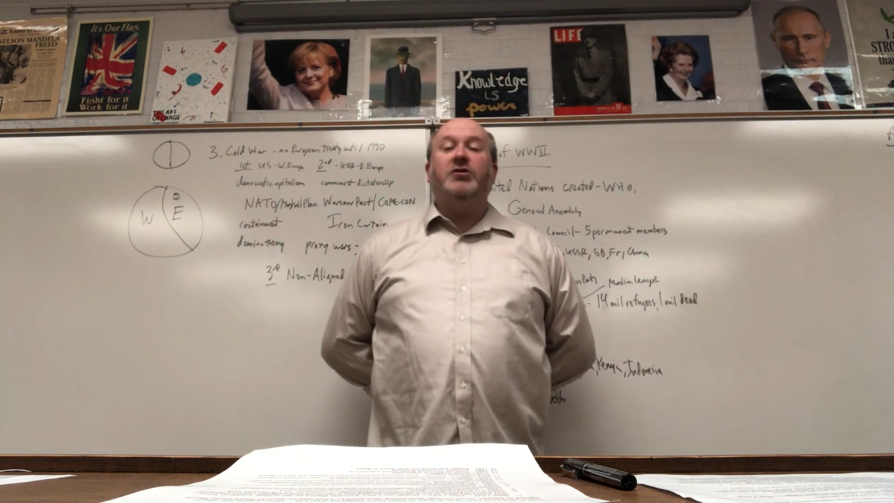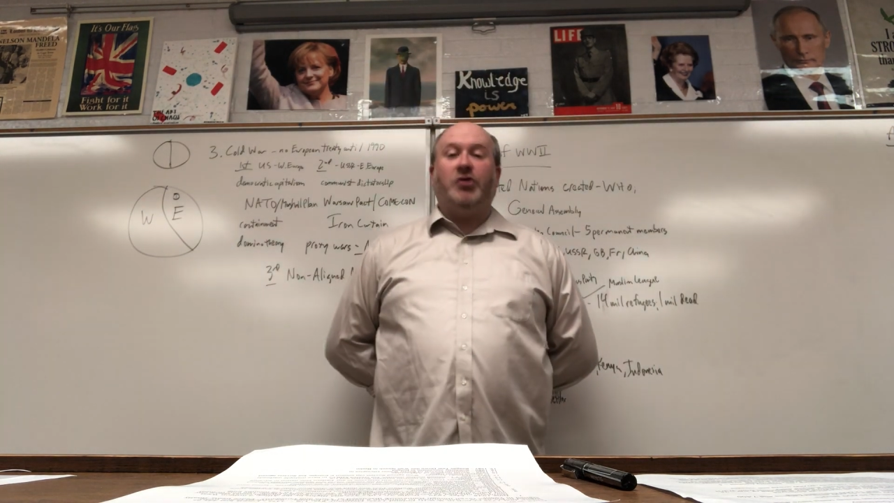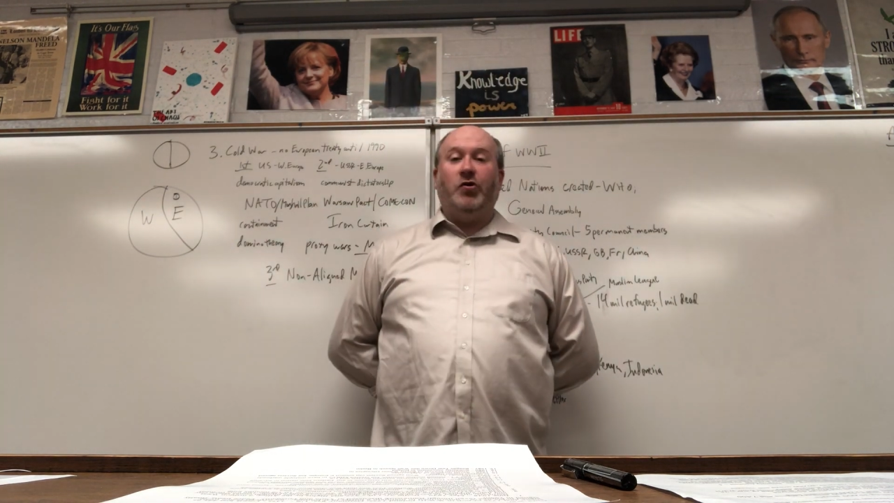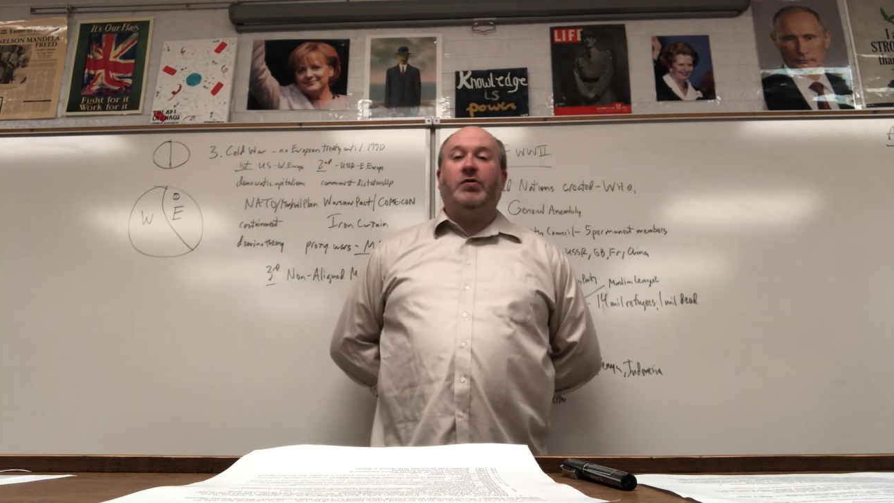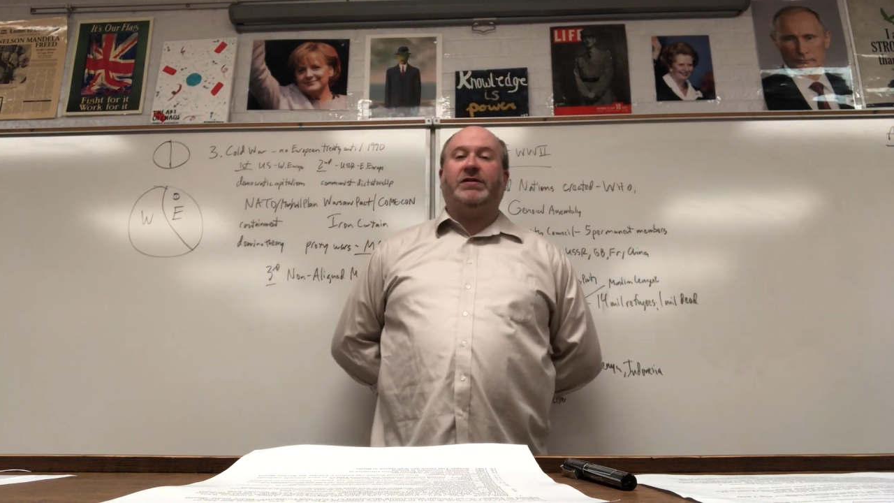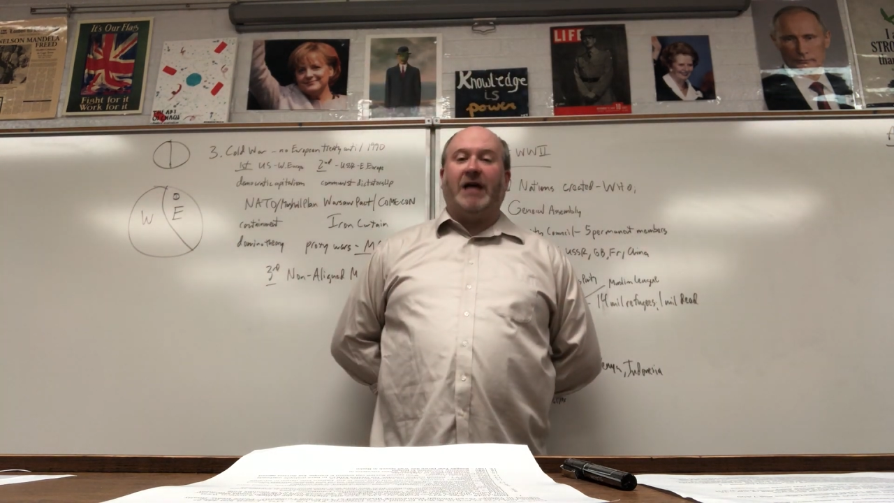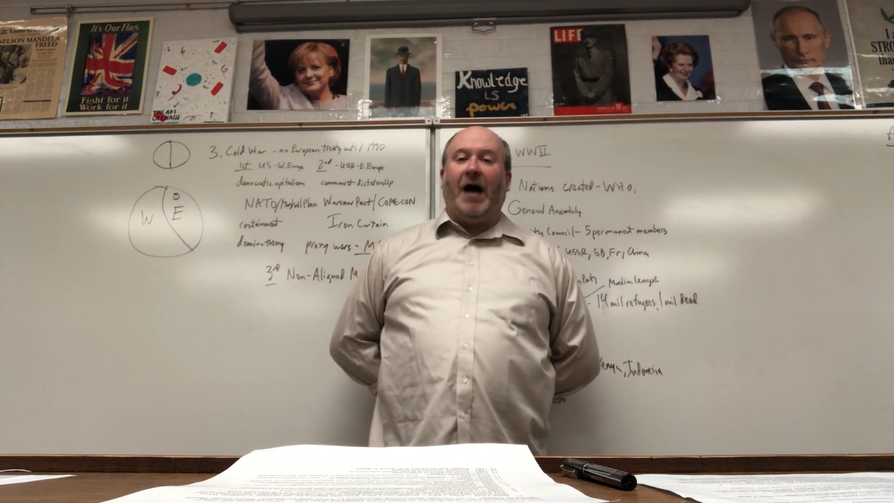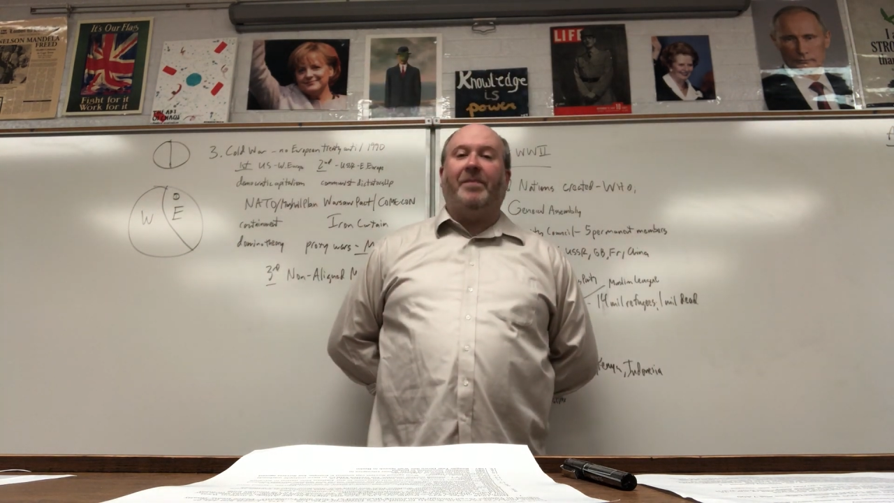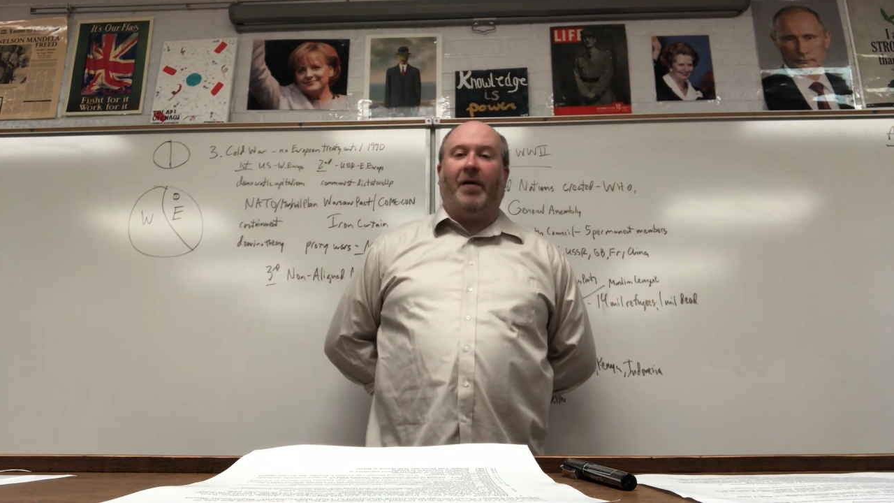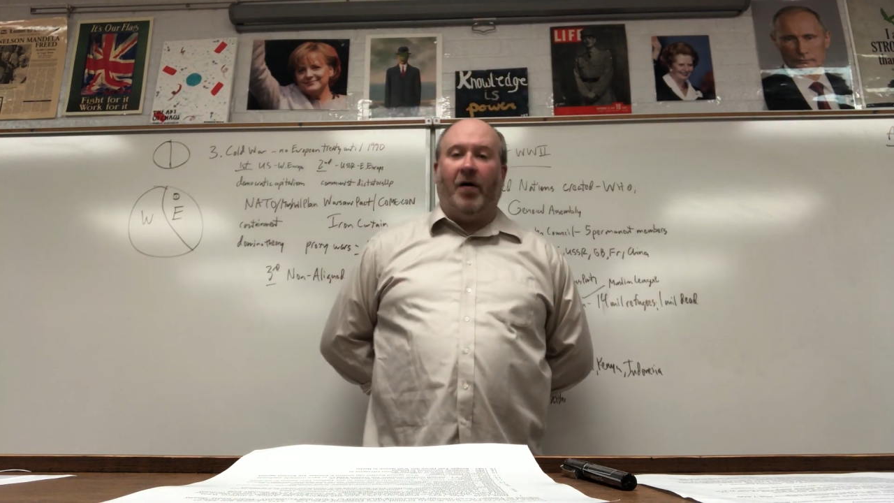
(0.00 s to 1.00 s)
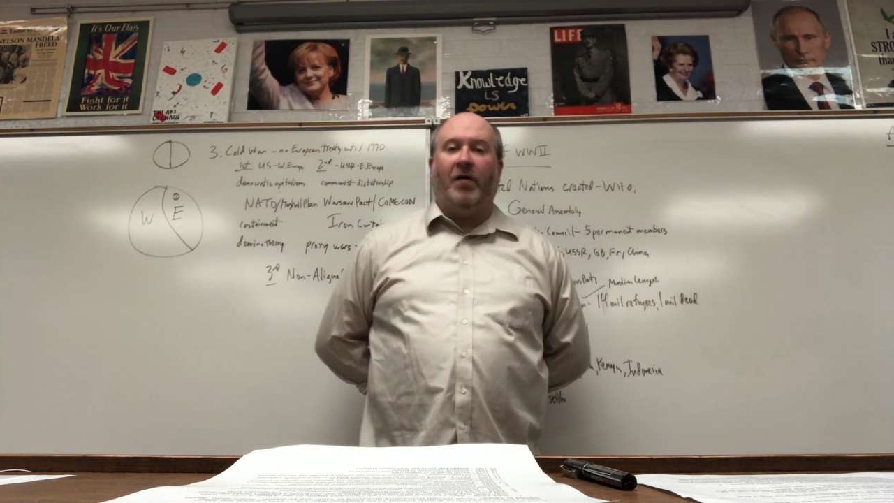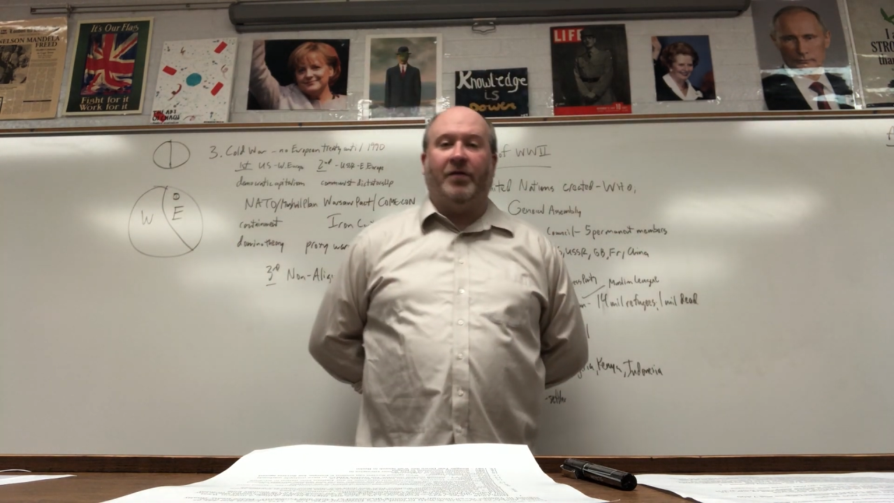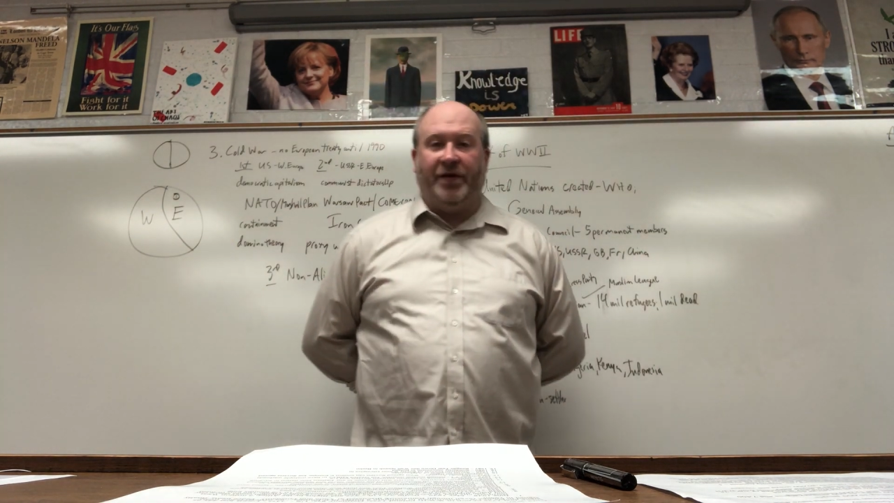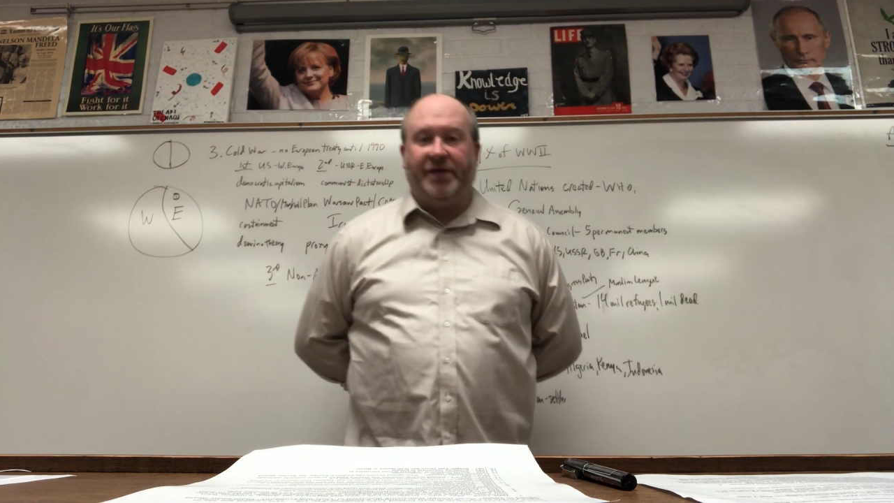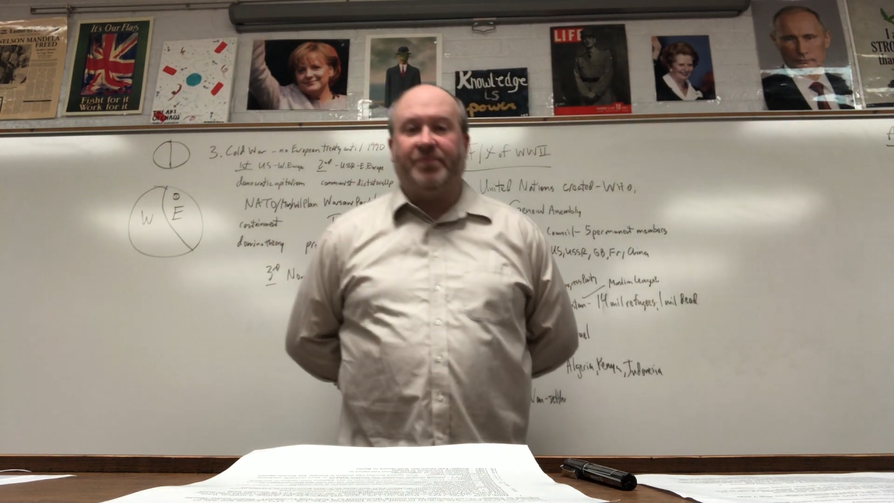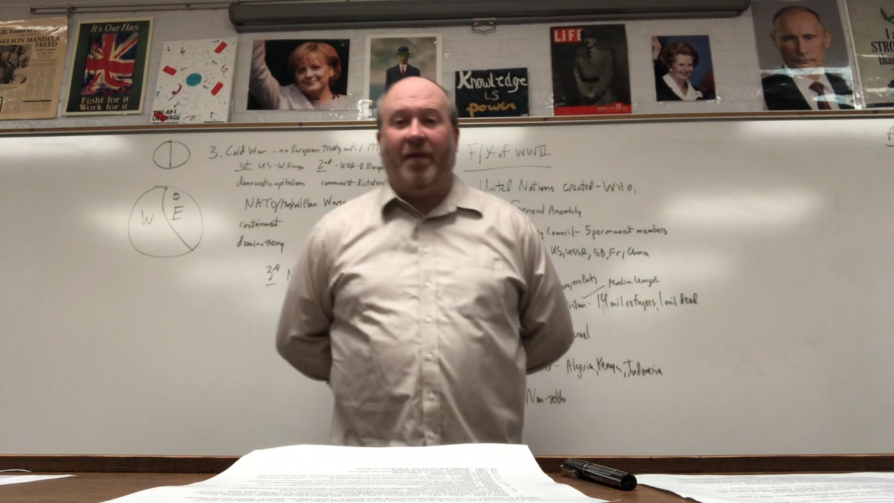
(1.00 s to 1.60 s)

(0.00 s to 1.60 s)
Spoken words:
to stop all this